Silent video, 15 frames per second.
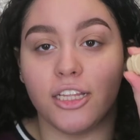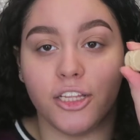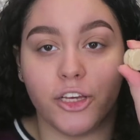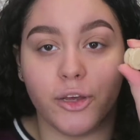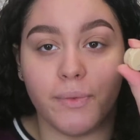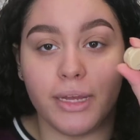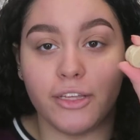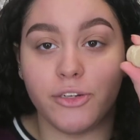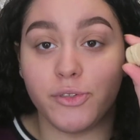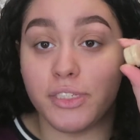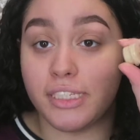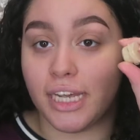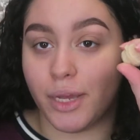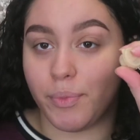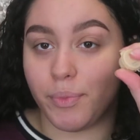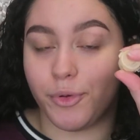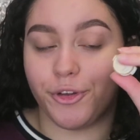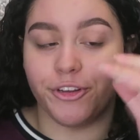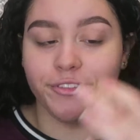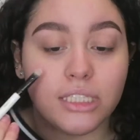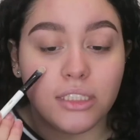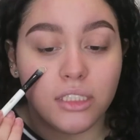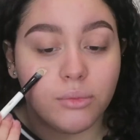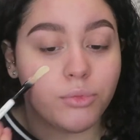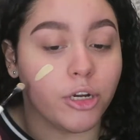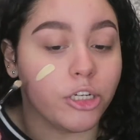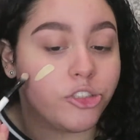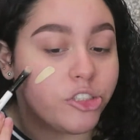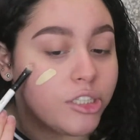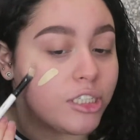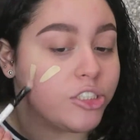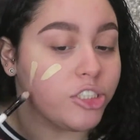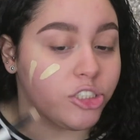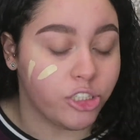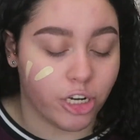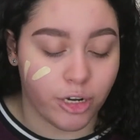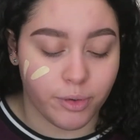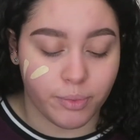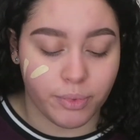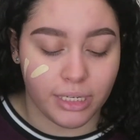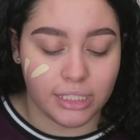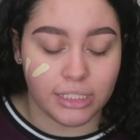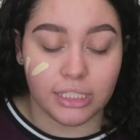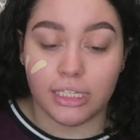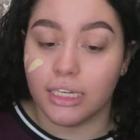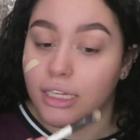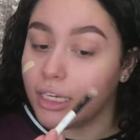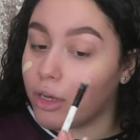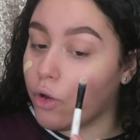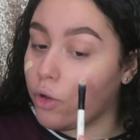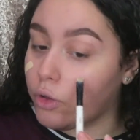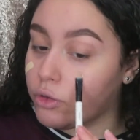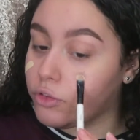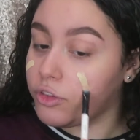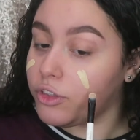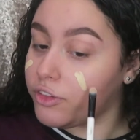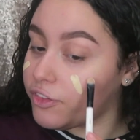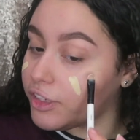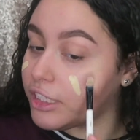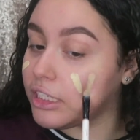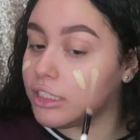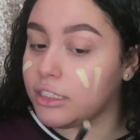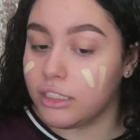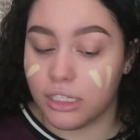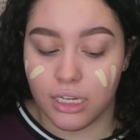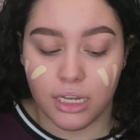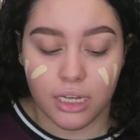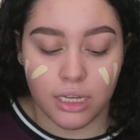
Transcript: Look at my little sample. I take this brush and I just start placing it like all over the face.